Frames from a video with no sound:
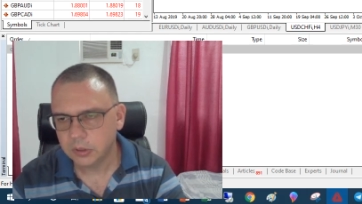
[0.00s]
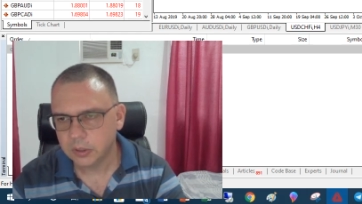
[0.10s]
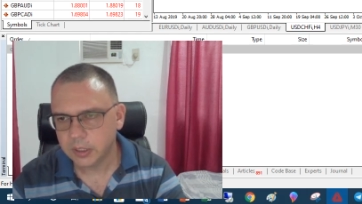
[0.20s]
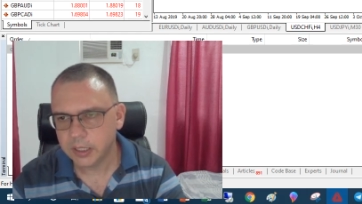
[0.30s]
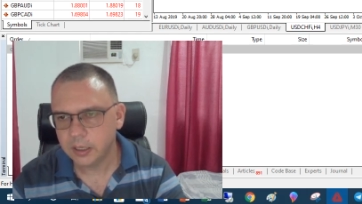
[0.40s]

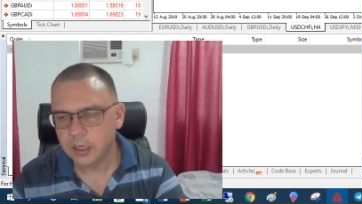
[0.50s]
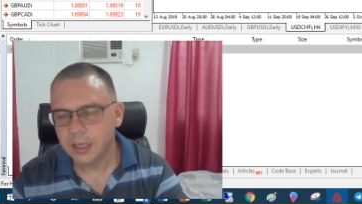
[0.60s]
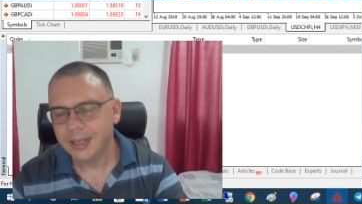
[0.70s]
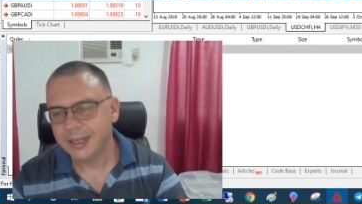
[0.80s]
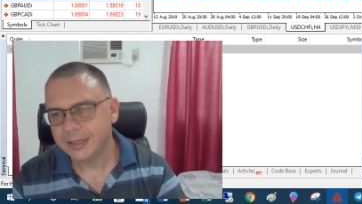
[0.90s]
Okay,
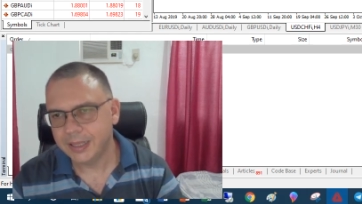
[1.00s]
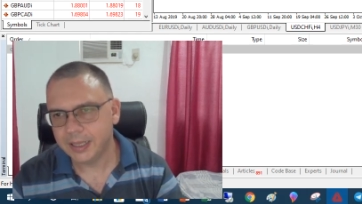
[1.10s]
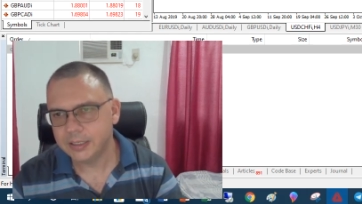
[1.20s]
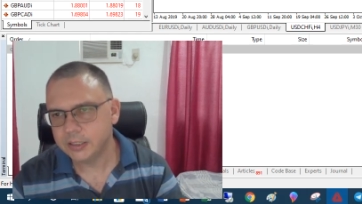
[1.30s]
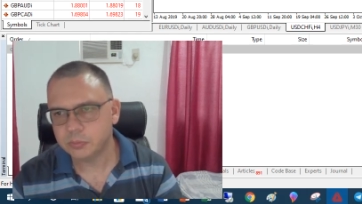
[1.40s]

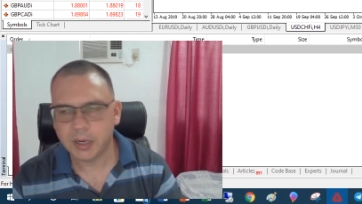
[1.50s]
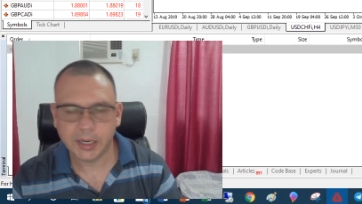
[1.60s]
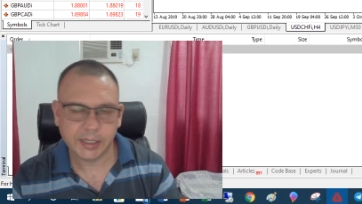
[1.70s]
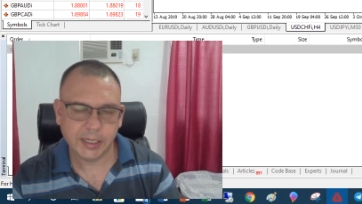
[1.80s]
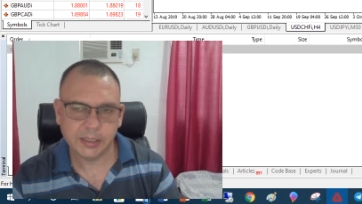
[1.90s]
that is
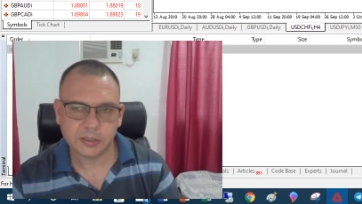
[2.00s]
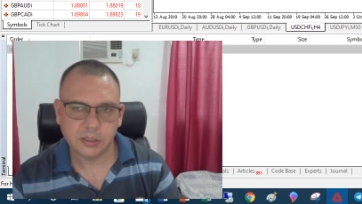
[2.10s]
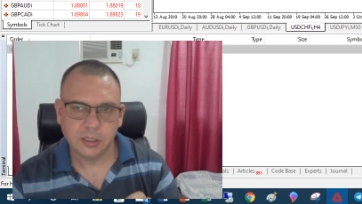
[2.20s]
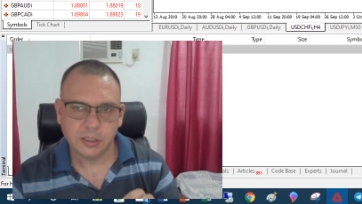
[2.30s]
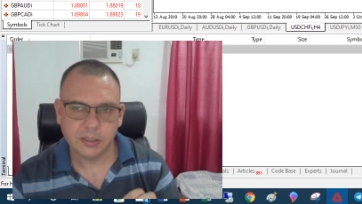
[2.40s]
my guess.
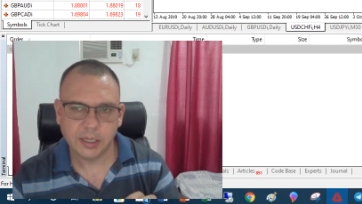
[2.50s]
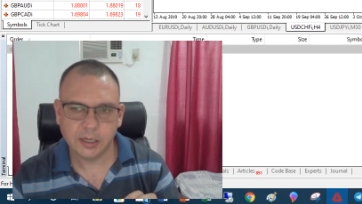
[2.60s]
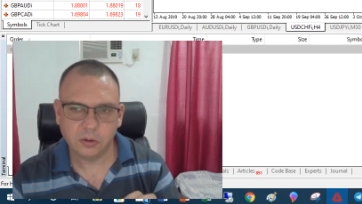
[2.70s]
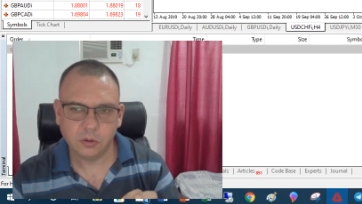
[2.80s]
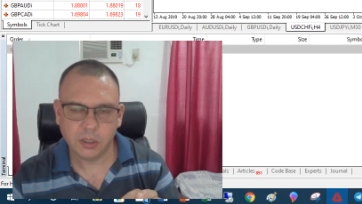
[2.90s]

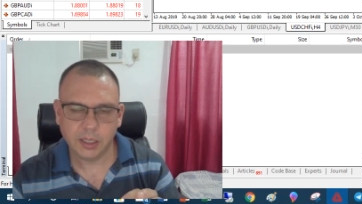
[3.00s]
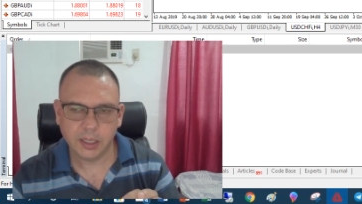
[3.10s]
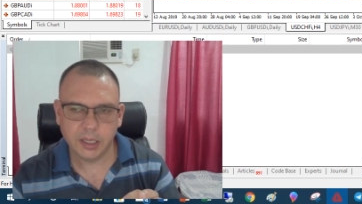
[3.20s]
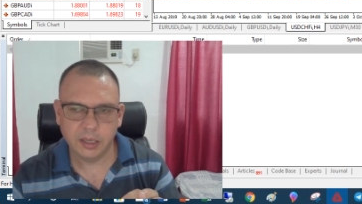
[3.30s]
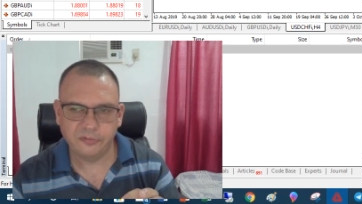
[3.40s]
Now,
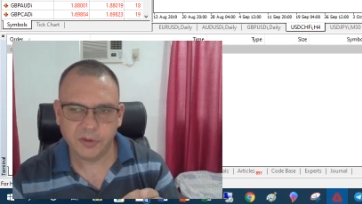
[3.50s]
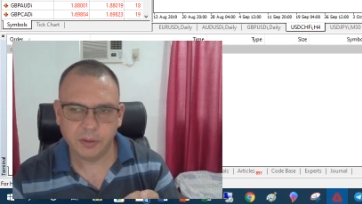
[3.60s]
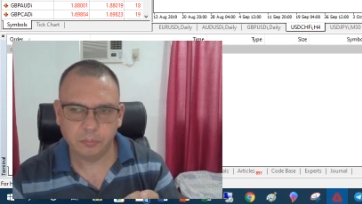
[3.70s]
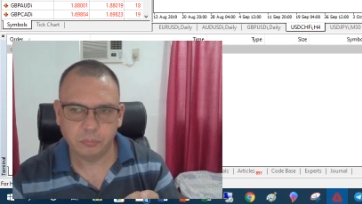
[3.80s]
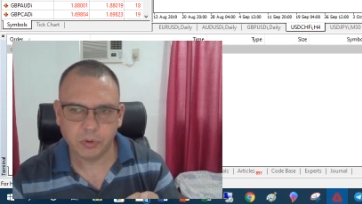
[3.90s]
if
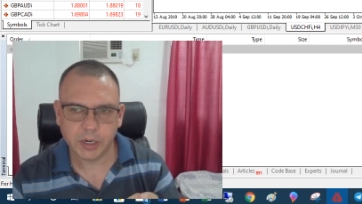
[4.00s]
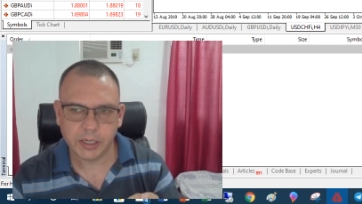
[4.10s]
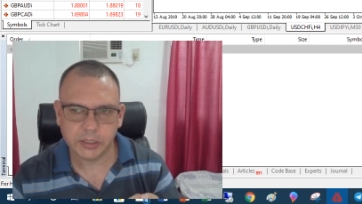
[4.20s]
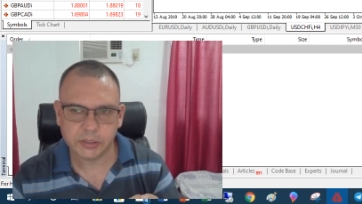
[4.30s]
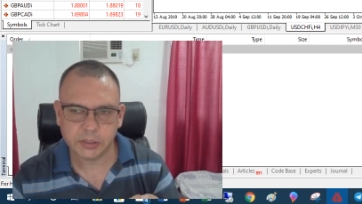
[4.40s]
it
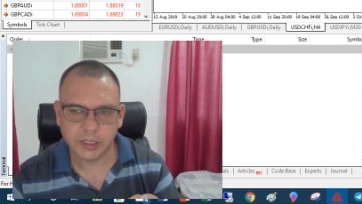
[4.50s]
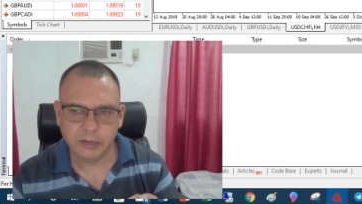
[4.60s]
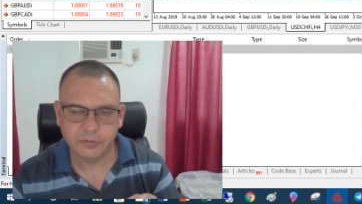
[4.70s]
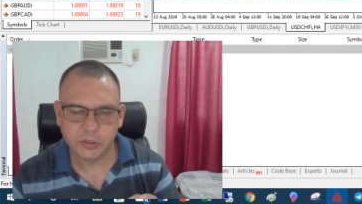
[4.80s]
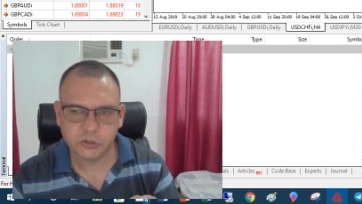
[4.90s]
breaks,
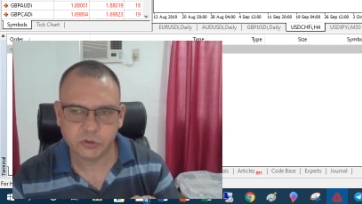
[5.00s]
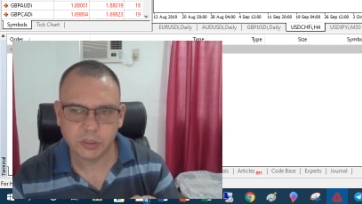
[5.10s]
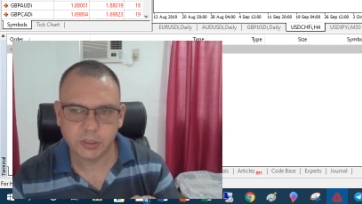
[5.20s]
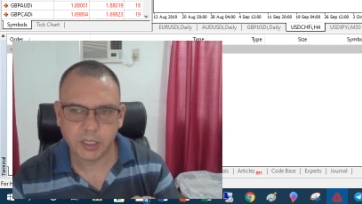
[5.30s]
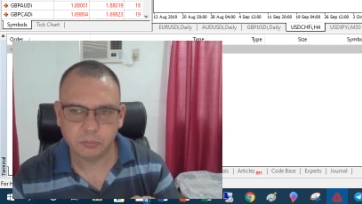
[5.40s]
if this
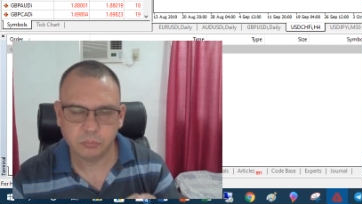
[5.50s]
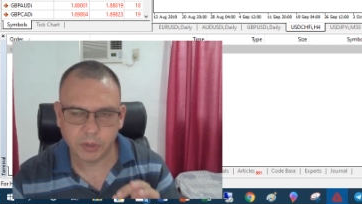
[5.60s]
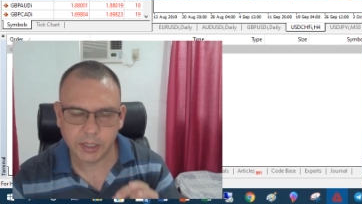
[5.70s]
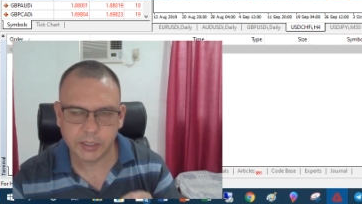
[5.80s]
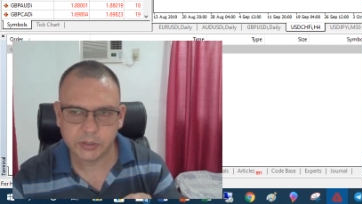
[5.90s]
trend line
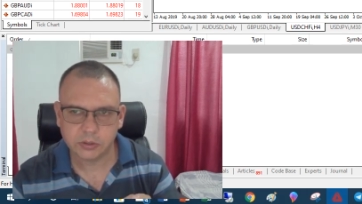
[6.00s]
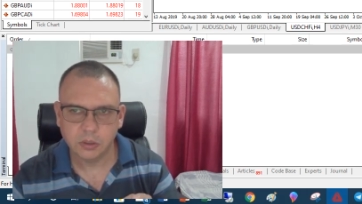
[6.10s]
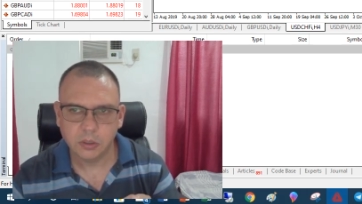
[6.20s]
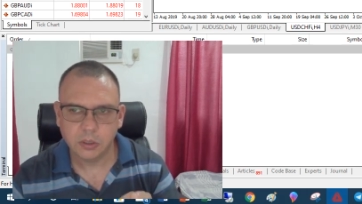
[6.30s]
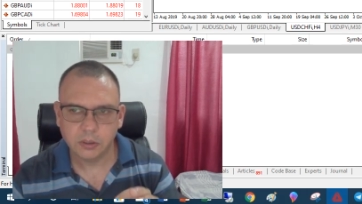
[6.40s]
breaks,
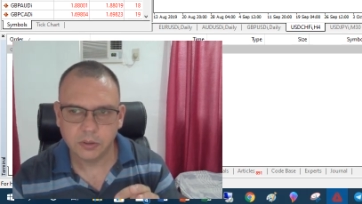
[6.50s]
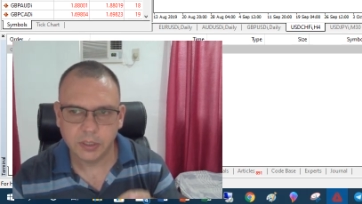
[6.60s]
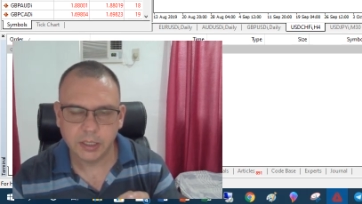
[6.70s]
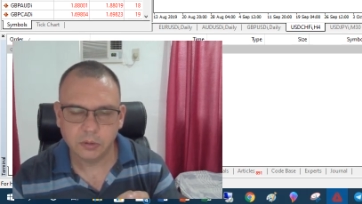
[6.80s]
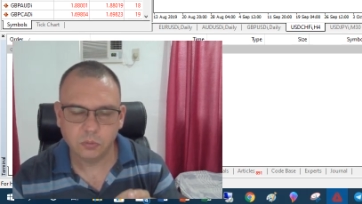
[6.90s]

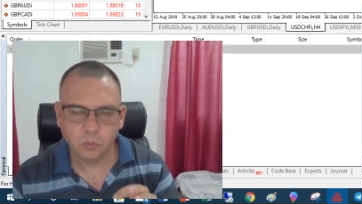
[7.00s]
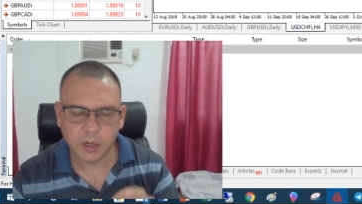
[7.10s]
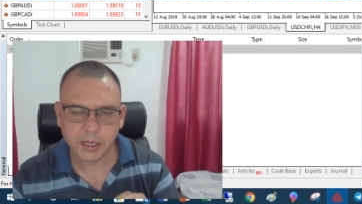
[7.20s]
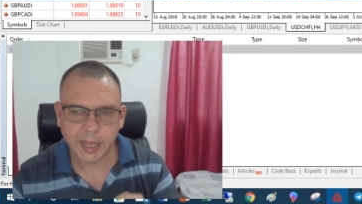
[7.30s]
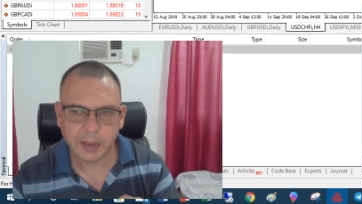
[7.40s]
then
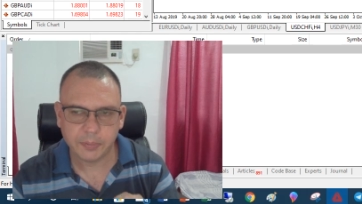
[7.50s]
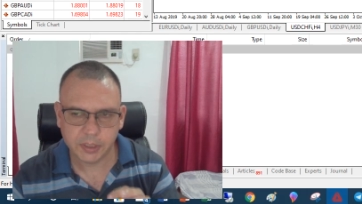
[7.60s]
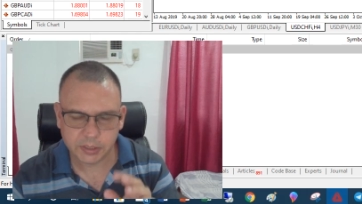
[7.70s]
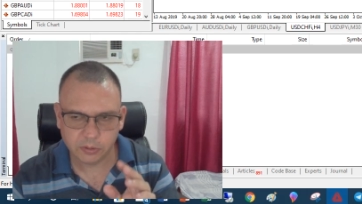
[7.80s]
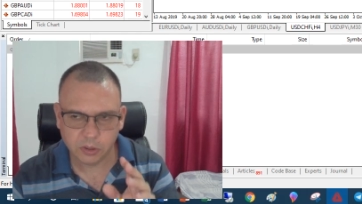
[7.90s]
what could happen
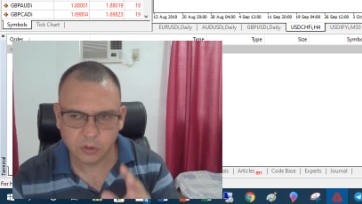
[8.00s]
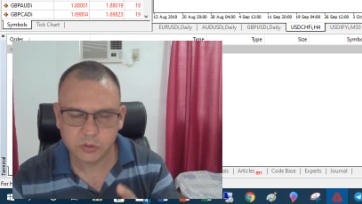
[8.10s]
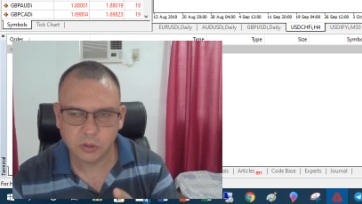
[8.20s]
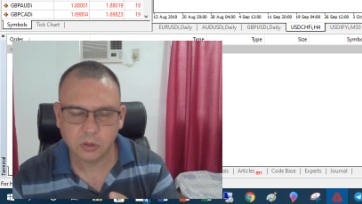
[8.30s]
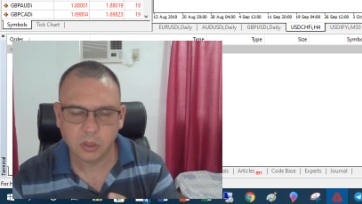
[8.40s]
is it will go
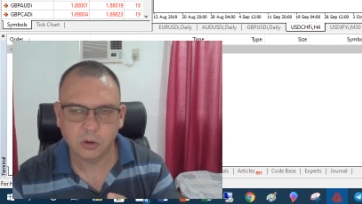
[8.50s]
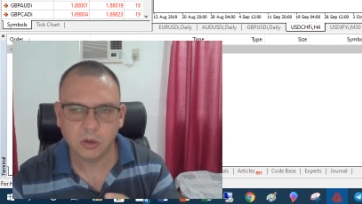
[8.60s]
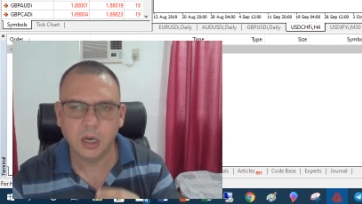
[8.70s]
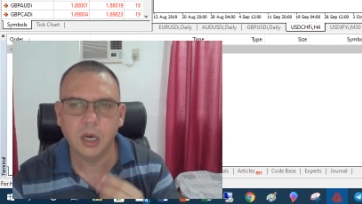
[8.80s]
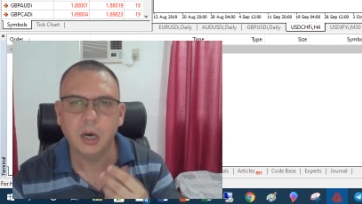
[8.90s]
into a long
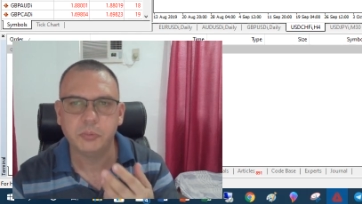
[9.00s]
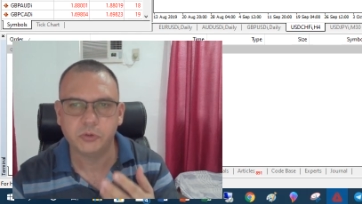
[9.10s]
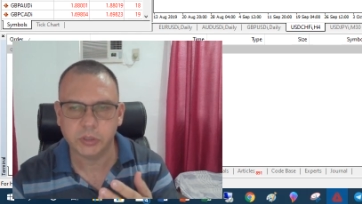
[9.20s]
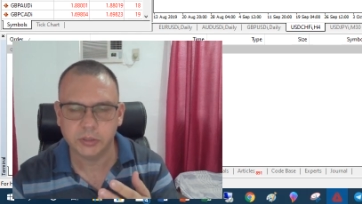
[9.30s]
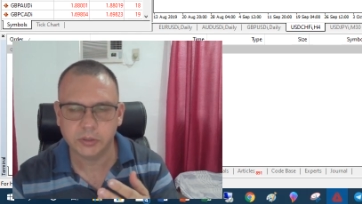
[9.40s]

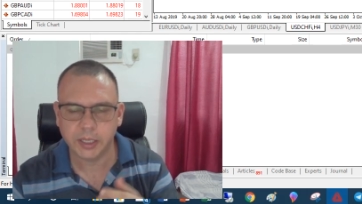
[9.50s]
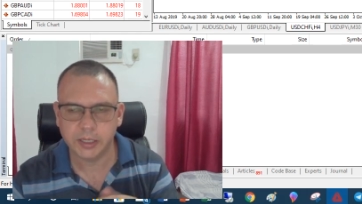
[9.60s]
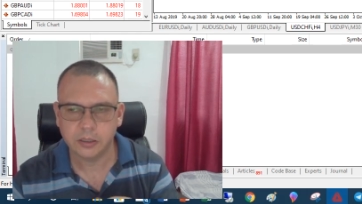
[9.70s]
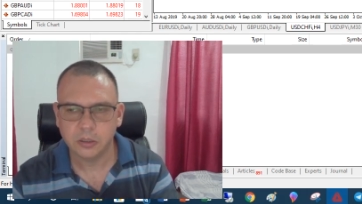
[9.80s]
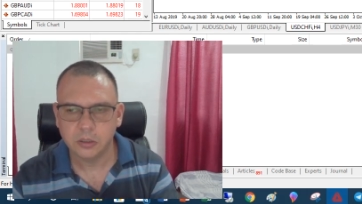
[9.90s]
uptrend.
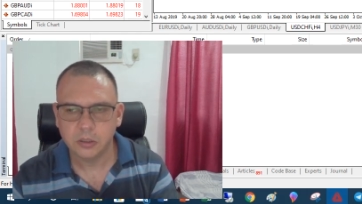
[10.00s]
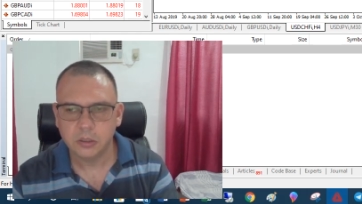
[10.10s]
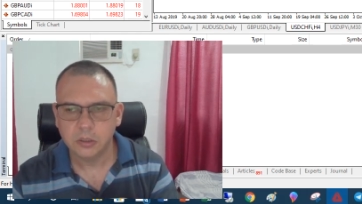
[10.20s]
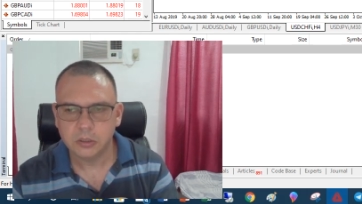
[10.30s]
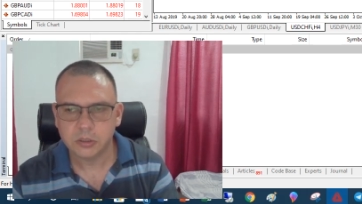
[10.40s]
Okay,
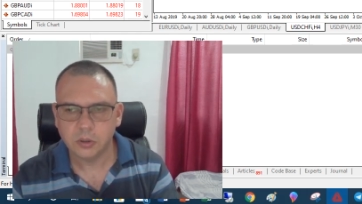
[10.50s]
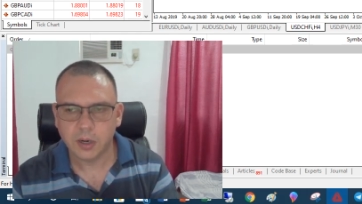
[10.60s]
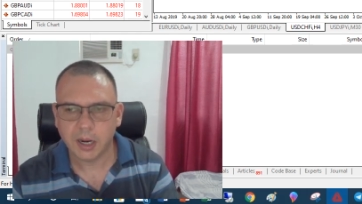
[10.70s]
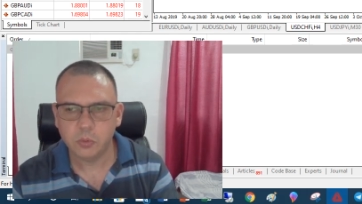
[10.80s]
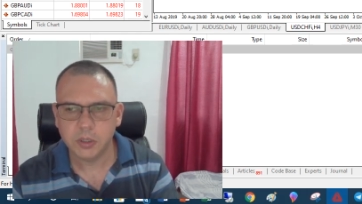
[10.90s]
so
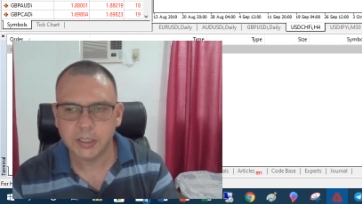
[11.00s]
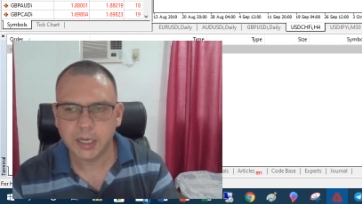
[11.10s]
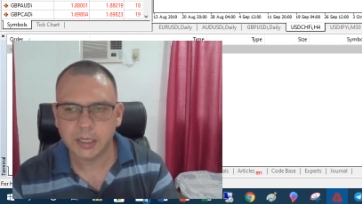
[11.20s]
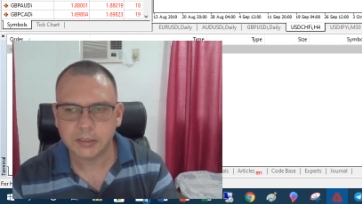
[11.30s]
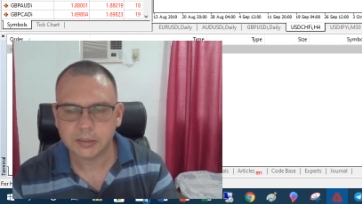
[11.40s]
I would
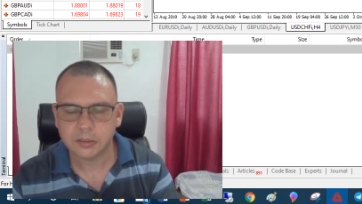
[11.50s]
not